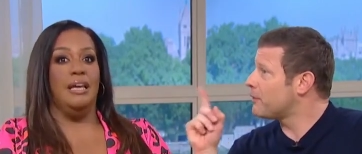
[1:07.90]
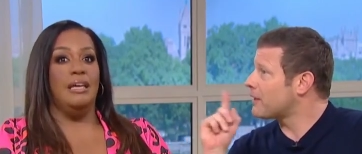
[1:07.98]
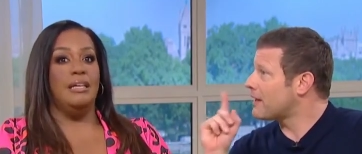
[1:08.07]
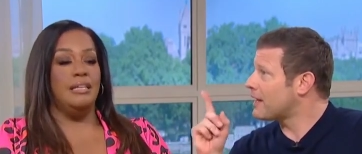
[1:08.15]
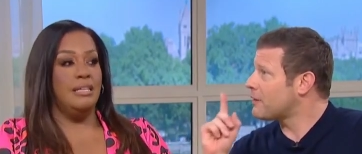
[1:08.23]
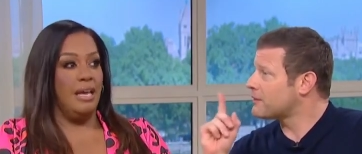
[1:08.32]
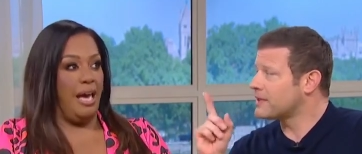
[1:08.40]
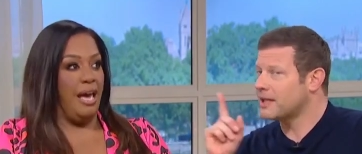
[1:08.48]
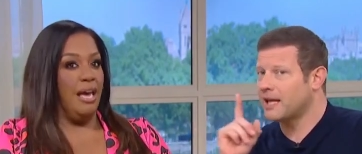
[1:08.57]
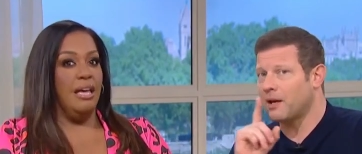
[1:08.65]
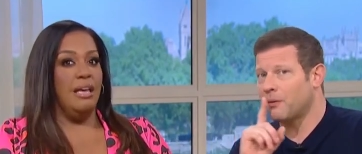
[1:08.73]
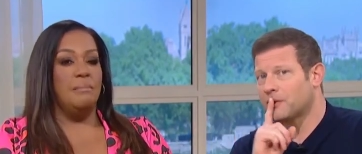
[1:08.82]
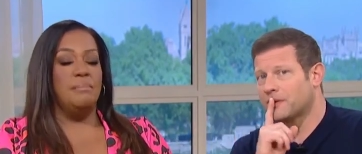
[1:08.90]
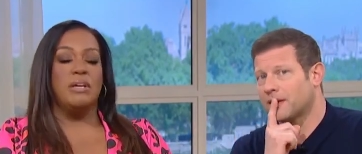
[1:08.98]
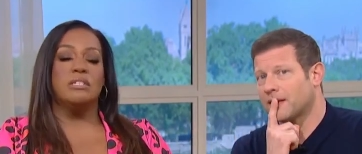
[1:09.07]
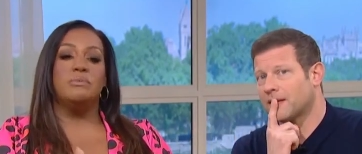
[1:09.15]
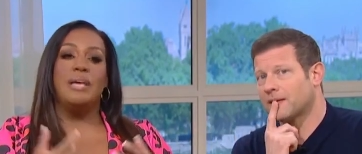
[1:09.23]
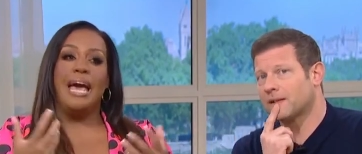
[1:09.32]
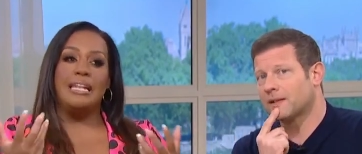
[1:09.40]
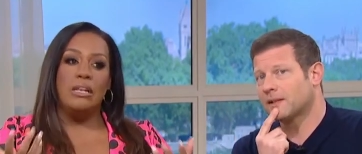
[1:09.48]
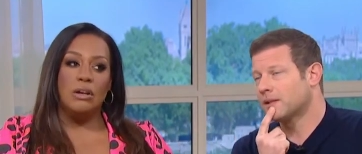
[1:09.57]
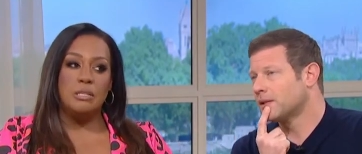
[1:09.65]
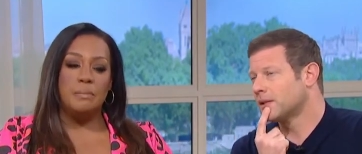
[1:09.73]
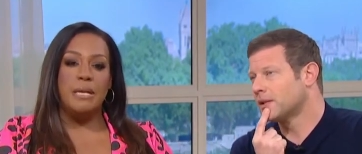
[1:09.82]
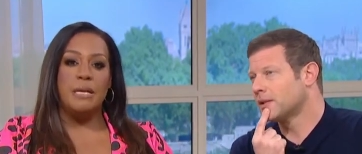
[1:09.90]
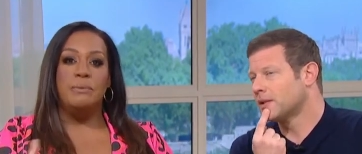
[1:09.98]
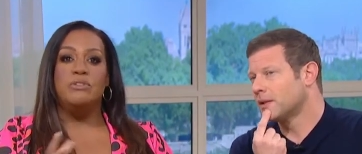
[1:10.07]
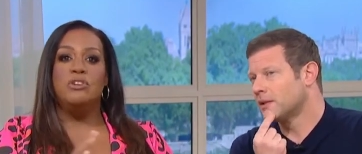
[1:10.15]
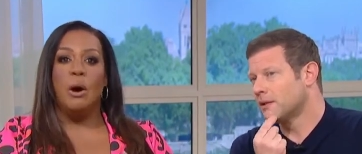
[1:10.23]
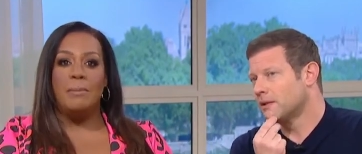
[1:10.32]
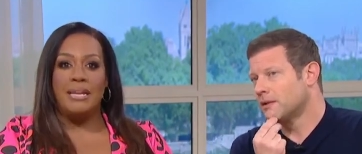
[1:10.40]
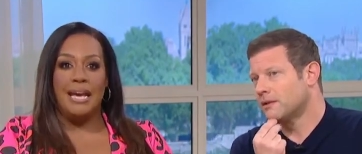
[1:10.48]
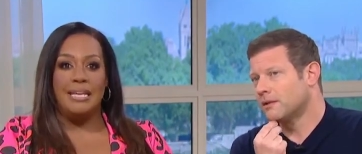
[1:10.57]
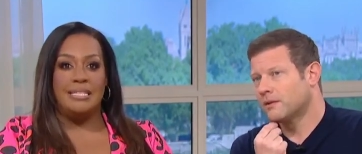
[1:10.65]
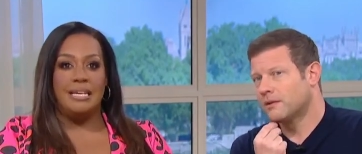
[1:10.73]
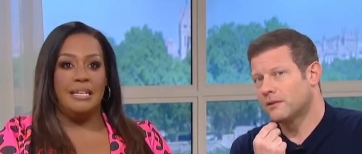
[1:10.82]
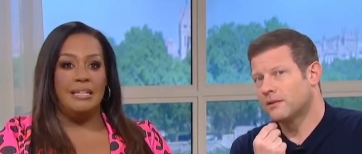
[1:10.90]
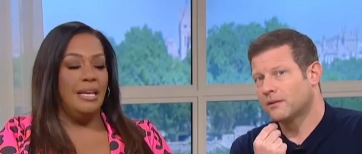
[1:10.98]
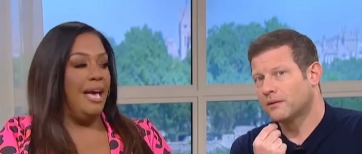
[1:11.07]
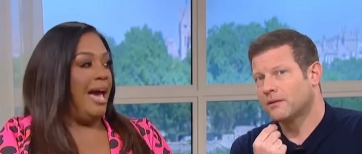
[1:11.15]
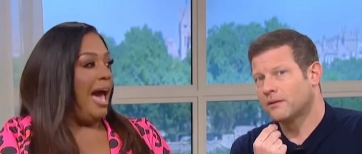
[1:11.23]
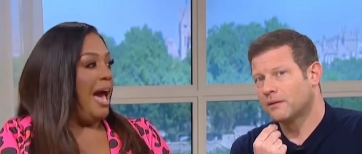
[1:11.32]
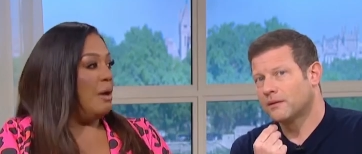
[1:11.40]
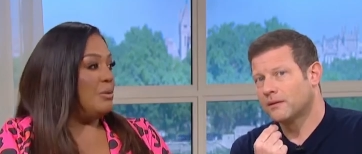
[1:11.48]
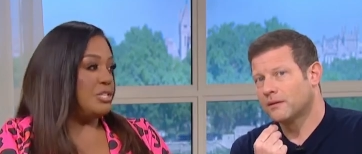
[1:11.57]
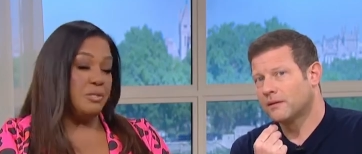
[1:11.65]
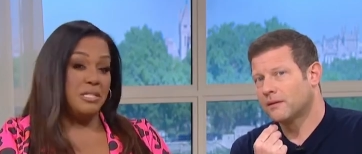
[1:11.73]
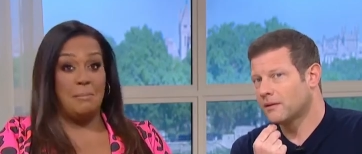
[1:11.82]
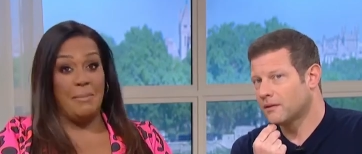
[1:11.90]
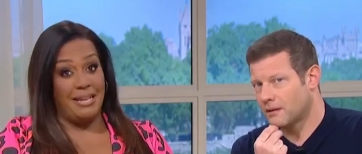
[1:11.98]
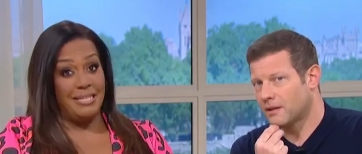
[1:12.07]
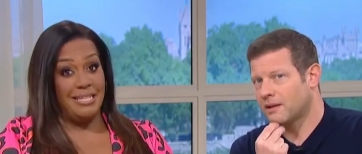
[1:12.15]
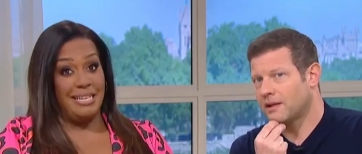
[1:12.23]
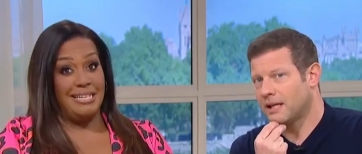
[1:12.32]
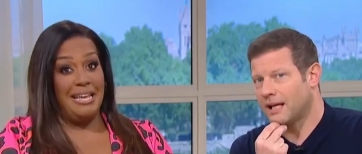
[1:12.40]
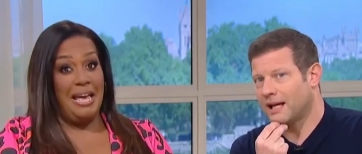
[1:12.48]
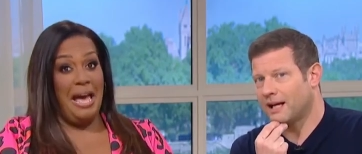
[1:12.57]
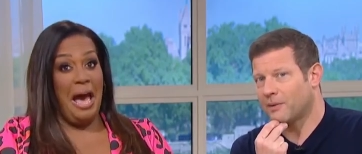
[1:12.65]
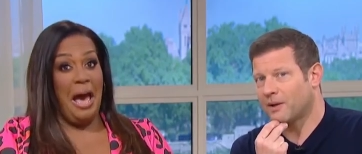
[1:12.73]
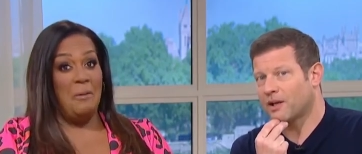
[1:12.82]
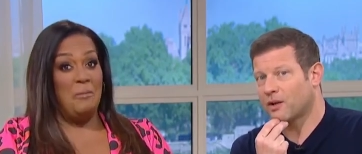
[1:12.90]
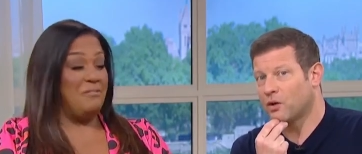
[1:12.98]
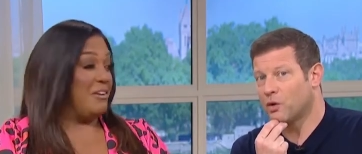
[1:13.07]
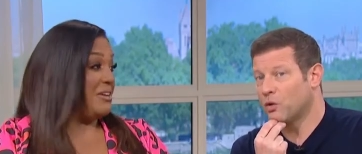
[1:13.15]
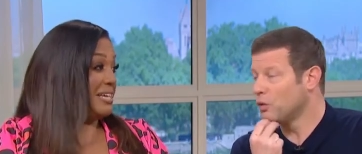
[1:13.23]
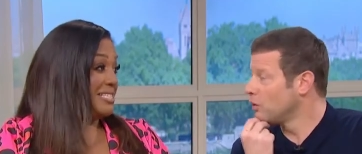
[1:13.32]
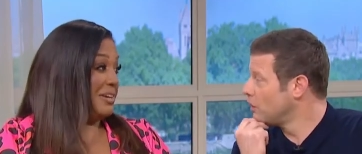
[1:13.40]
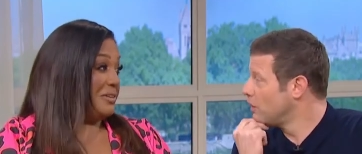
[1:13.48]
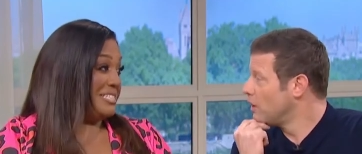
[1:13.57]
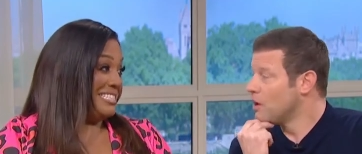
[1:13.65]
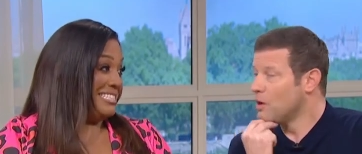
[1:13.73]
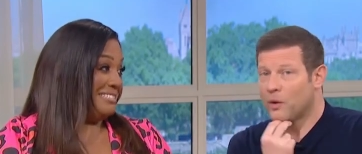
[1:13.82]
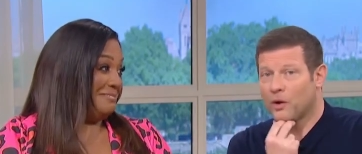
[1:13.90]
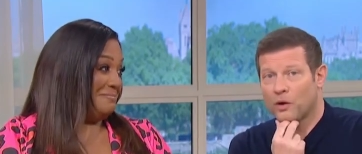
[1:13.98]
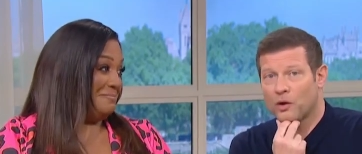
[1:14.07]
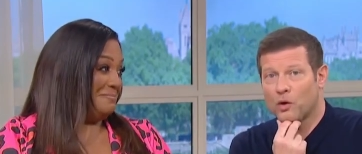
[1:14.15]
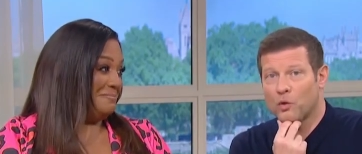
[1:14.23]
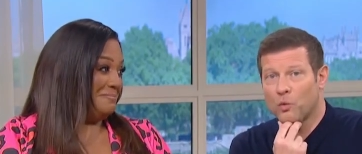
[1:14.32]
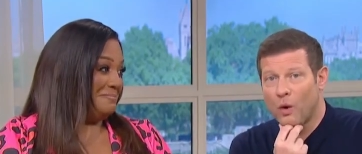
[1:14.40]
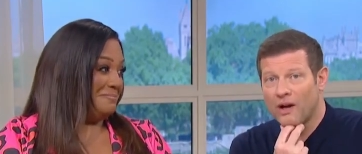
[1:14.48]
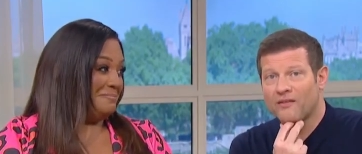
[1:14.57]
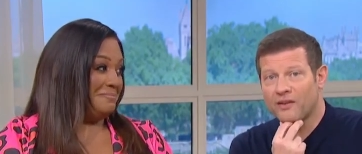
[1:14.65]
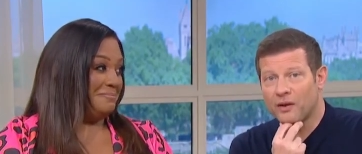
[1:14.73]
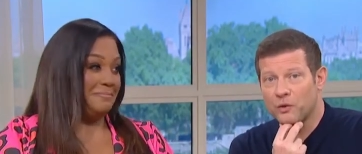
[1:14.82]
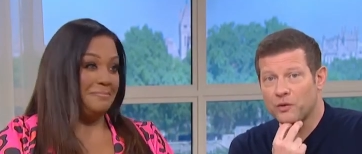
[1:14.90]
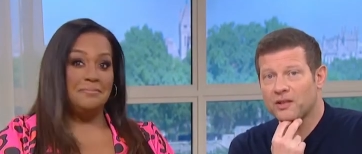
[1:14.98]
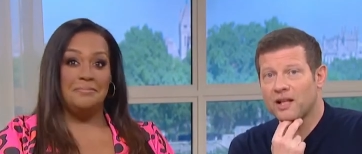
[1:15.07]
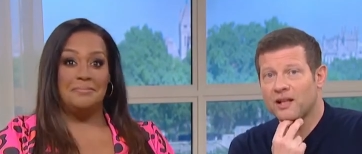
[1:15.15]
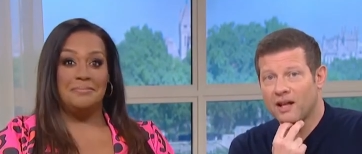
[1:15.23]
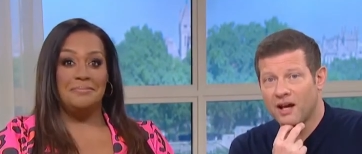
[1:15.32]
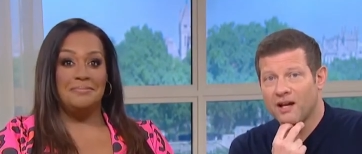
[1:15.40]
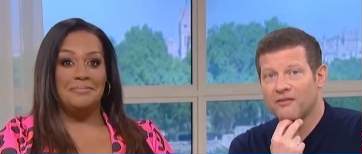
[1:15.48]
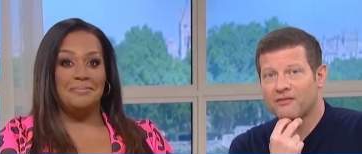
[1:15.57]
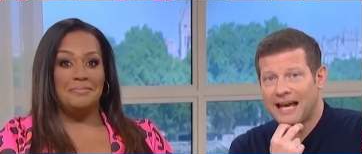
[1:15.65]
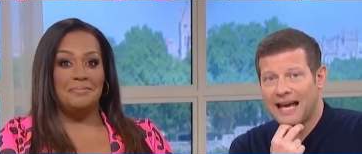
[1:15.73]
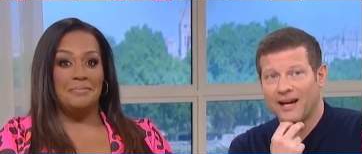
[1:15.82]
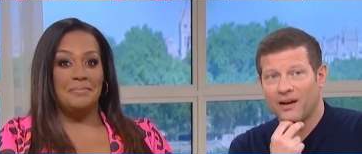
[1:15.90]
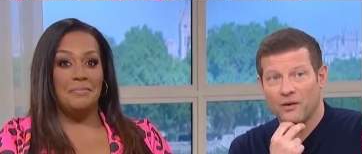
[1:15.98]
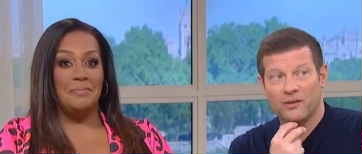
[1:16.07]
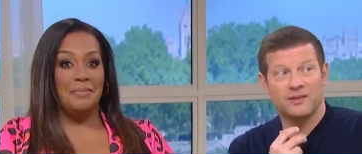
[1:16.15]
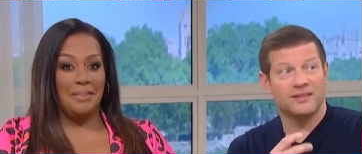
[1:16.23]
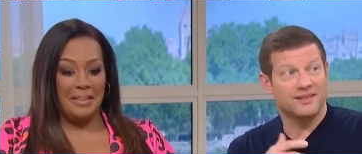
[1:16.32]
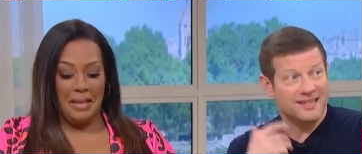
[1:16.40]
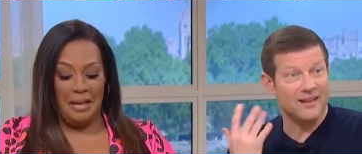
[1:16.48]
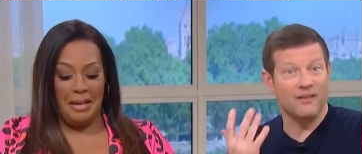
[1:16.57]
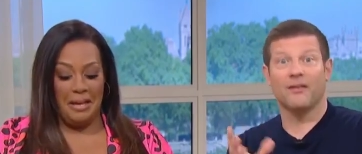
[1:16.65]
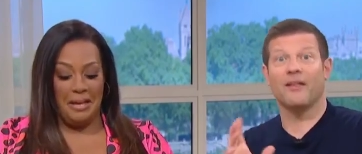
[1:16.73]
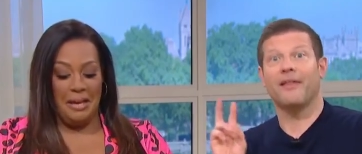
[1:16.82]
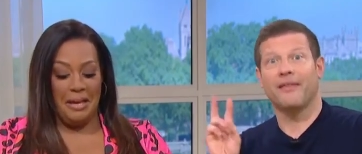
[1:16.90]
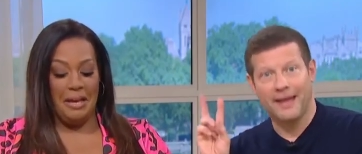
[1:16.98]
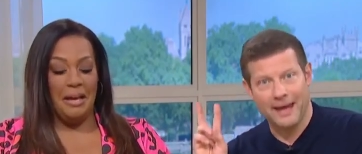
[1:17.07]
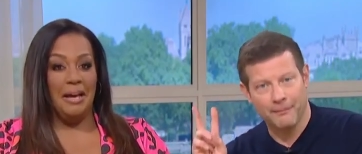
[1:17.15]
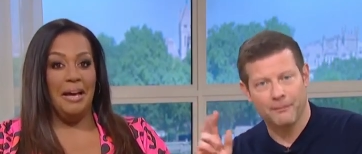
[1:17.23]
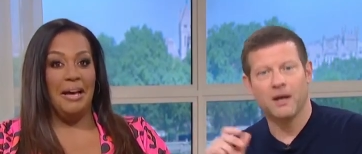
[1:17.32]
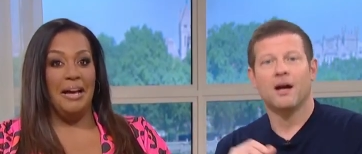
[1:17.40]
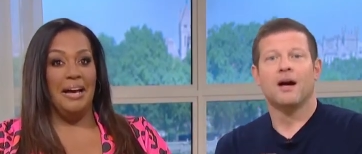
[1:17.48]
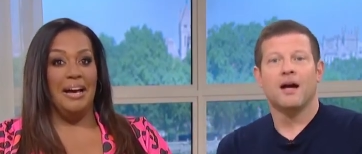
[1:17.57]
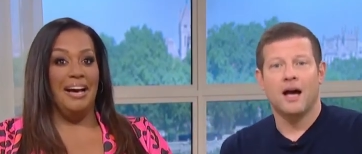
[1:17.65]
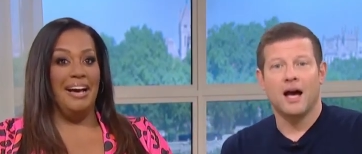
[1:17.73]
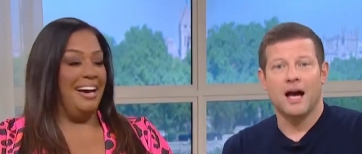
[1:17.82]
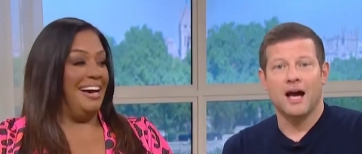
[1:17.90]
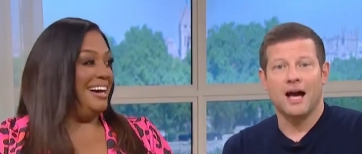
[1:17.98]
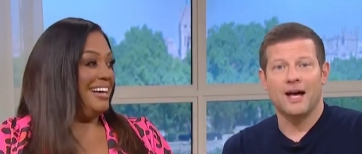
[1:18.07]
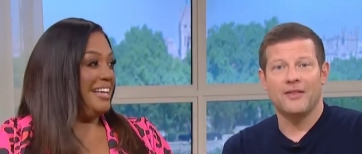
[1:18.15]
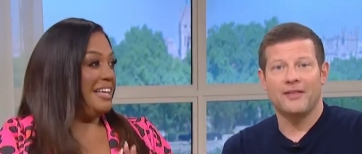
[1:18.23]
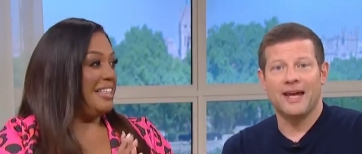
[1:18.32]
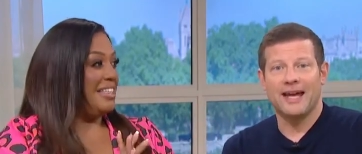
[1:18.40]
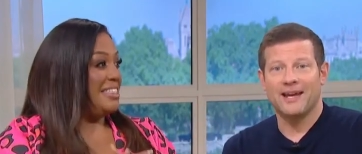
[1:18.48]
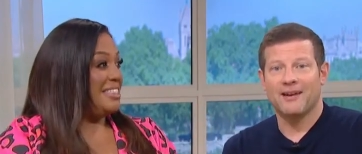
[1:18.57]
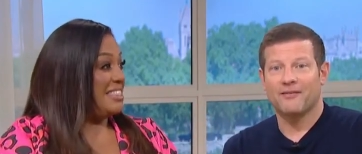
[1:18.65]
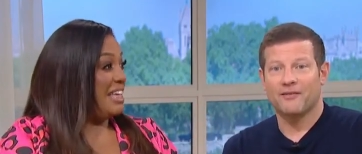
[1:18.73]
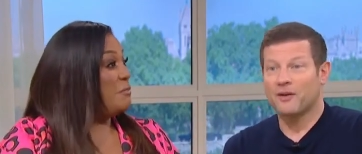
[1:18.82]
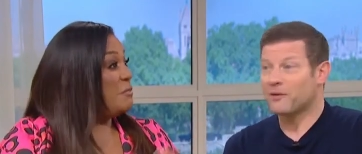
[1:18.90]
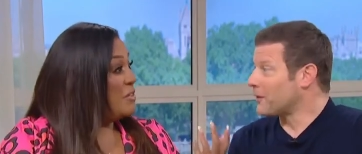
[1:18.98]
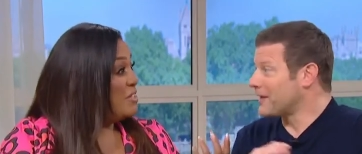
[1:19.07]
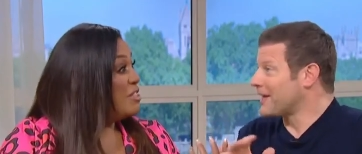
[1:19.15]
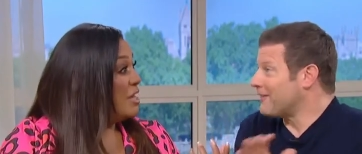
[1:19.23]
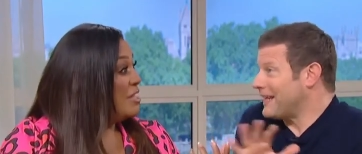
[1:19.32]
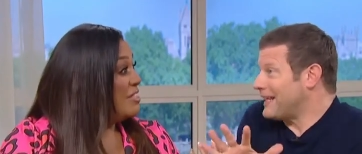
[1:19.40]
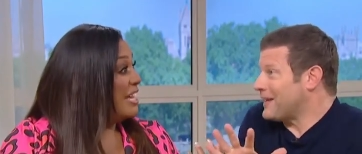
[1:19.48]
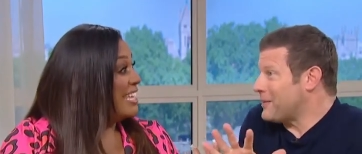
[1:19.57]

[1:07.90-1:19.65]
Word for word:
Speaker 1: though, that yeah, was the key, Because it? we had lots of people nominating, uh, which was amazing. Yeah, we're, uh, we're call, very excited.
Speaker 2: We've got to call one of those live now to tell them uh, they don't want to give anything